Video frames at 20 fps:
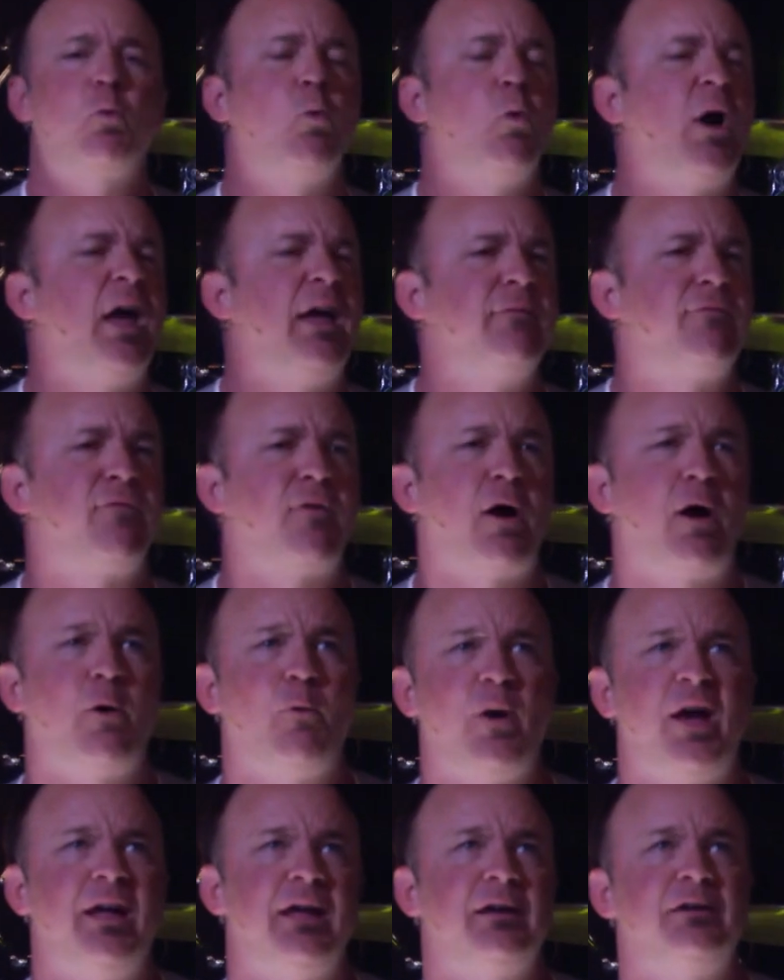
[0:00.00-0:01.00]
way far
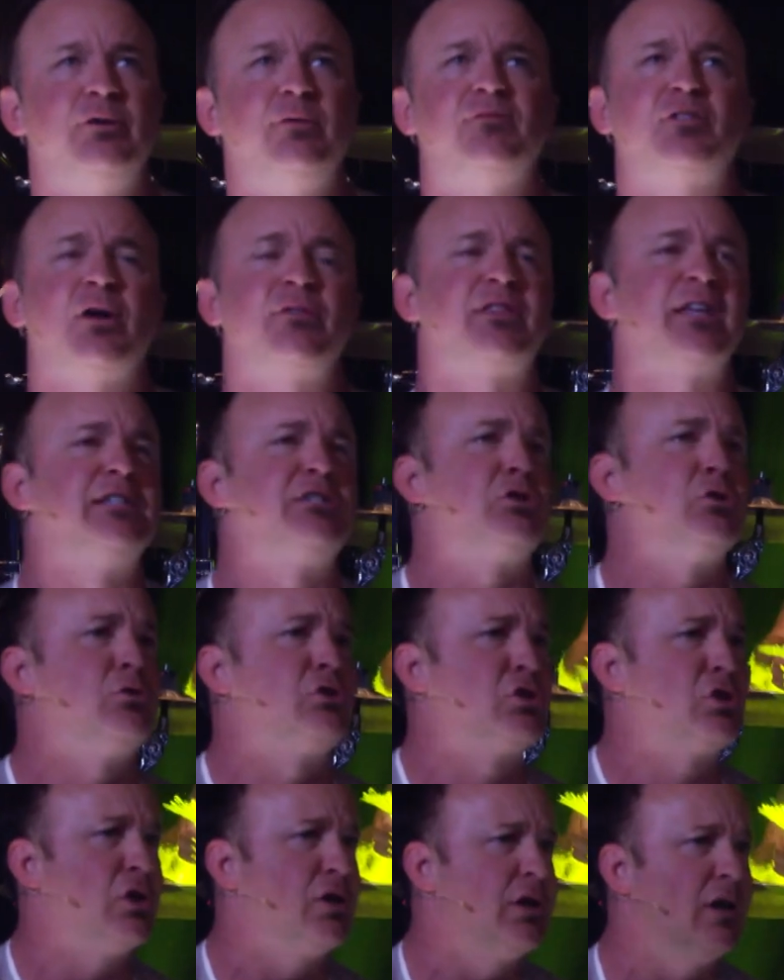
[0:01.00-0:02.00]
away and you've done things you
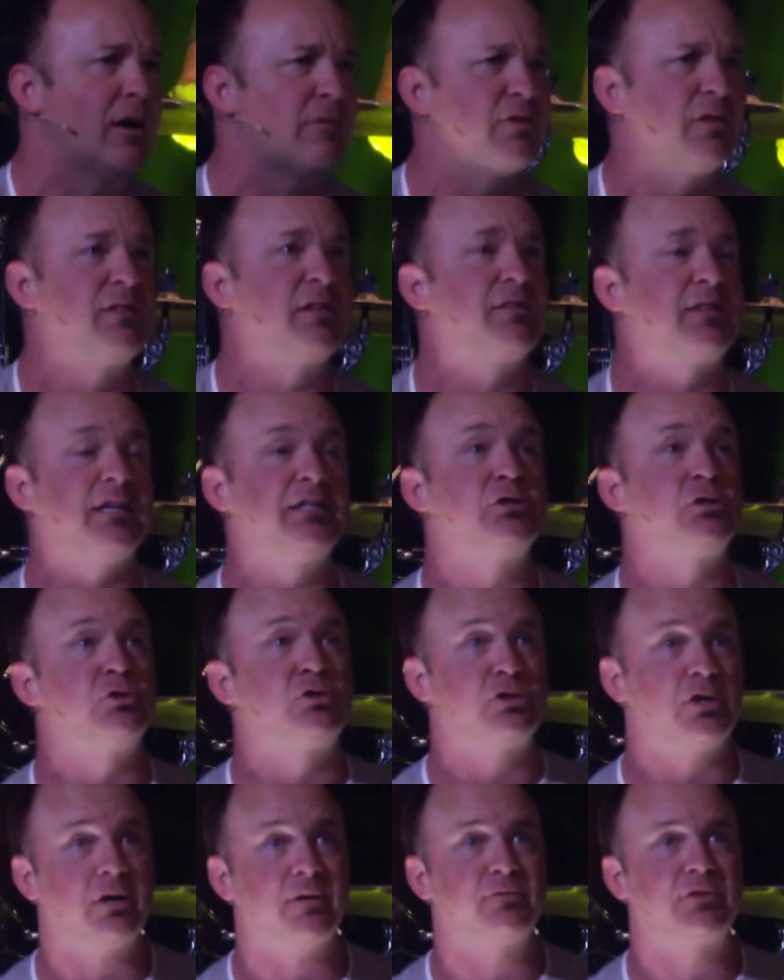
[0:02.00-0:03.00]
shouldn't have and the things you
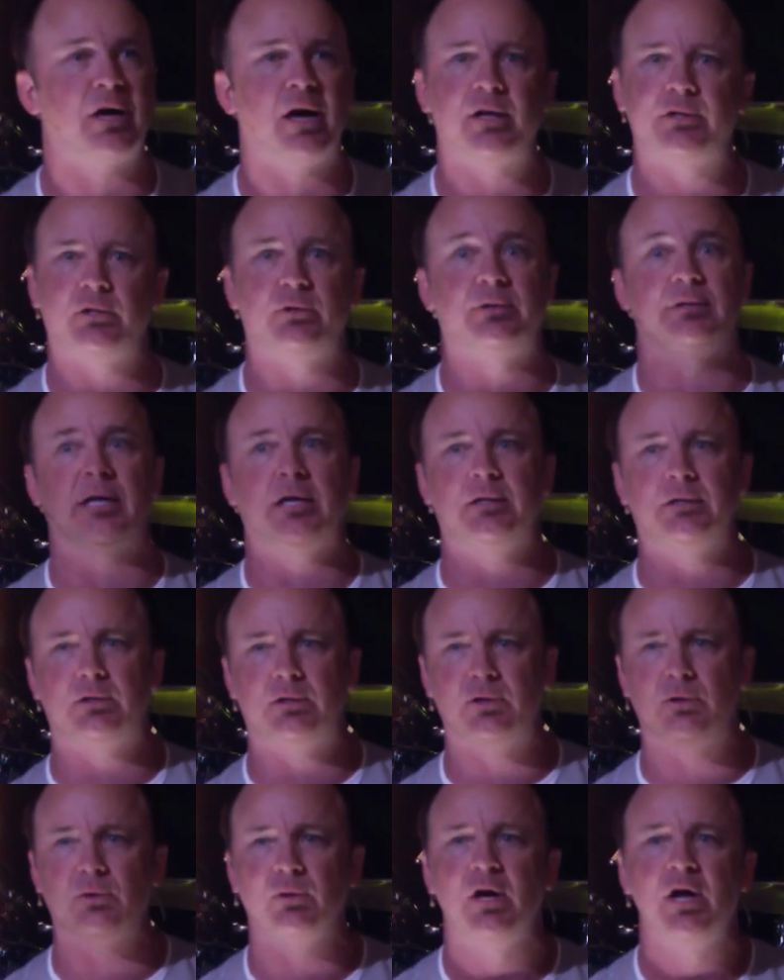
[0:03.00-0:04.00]
should have done, you didn't
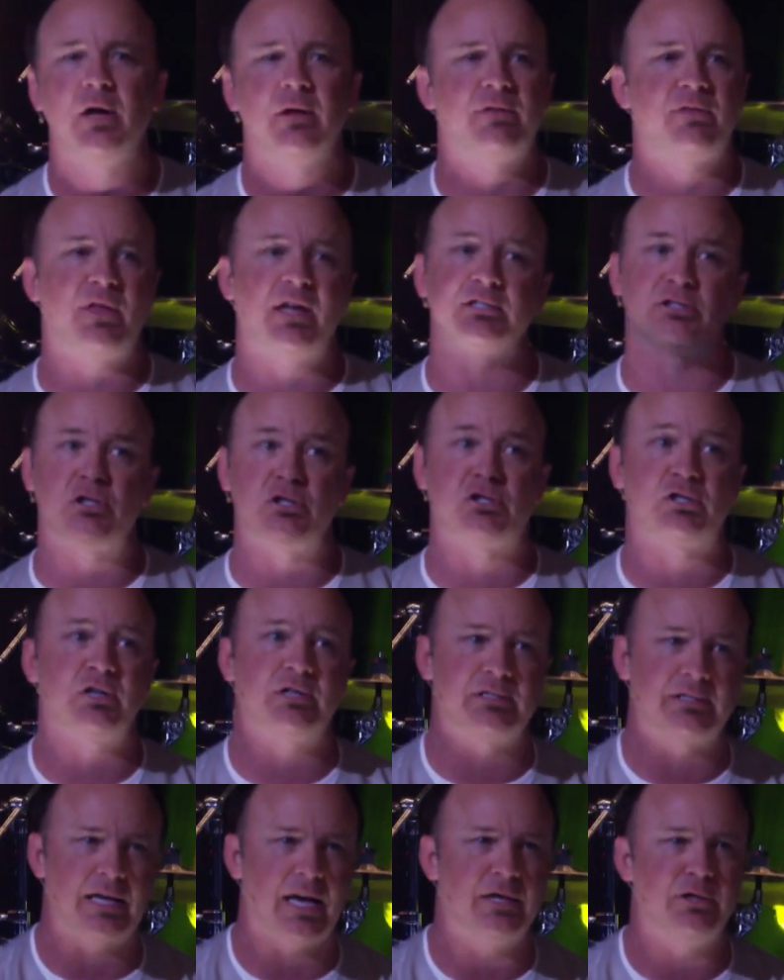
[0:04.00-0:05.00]
do. The things you should
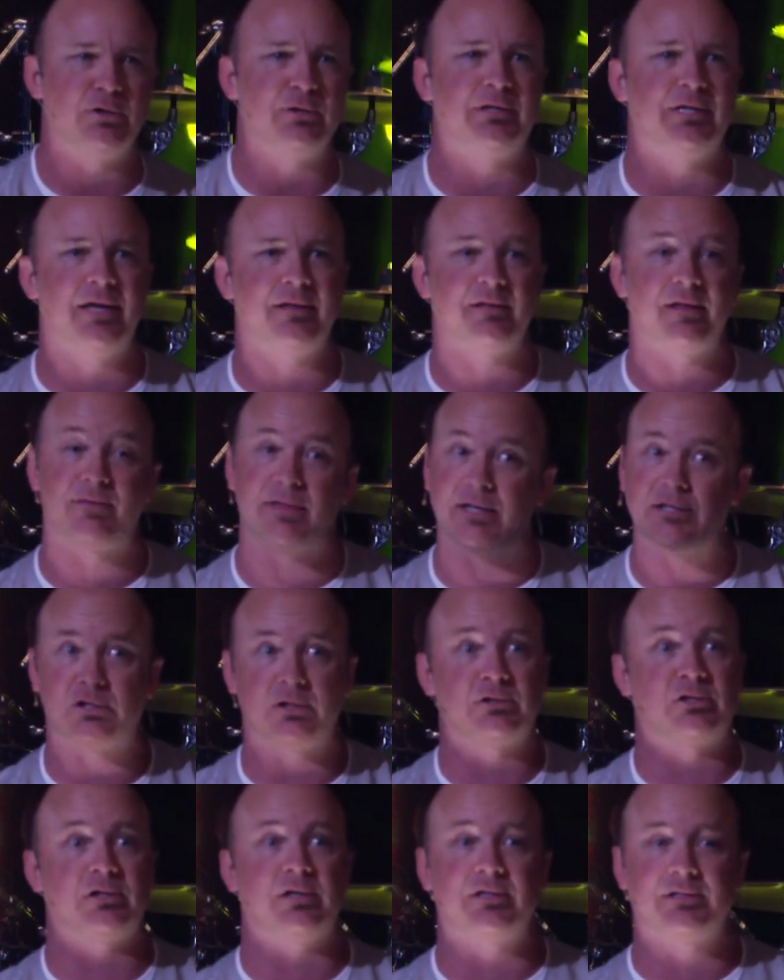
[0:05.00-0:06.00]
have said, you didn't. The things
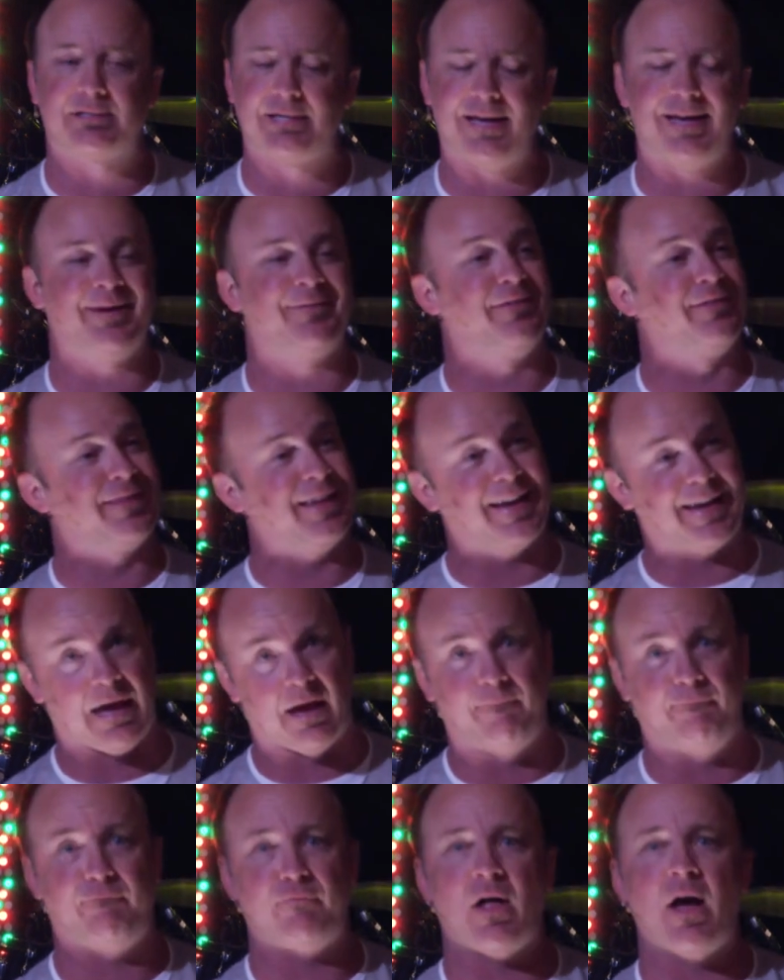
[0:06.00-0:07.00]
you shouldn't have said, well, they
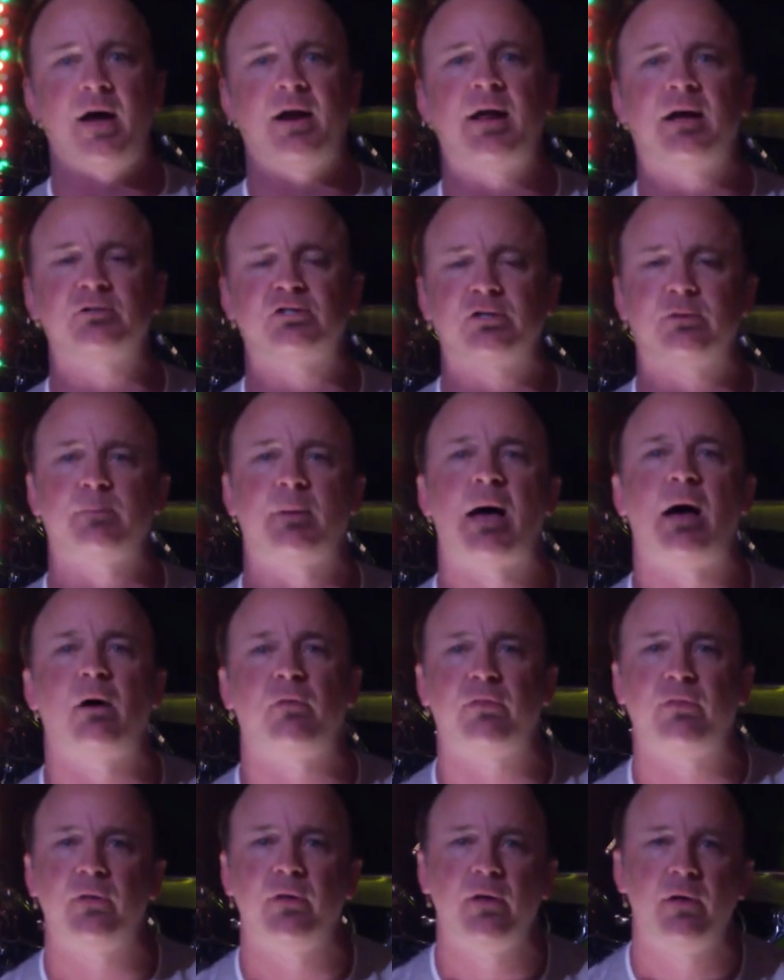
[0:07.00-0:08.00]
came flying out your
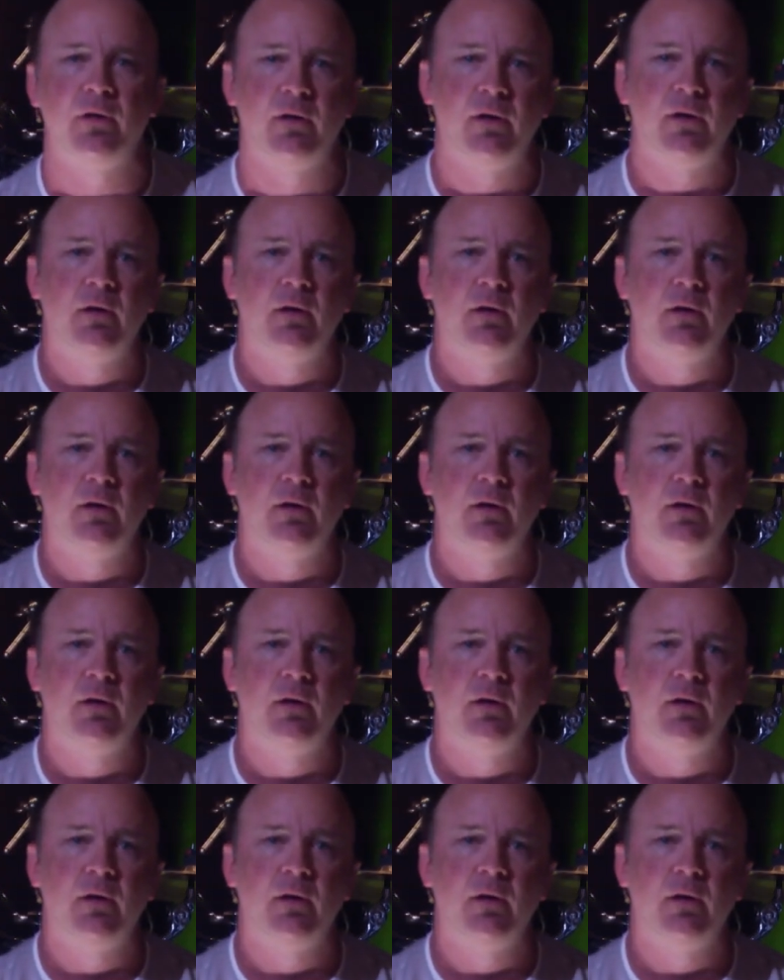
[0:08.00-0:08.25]
mouth.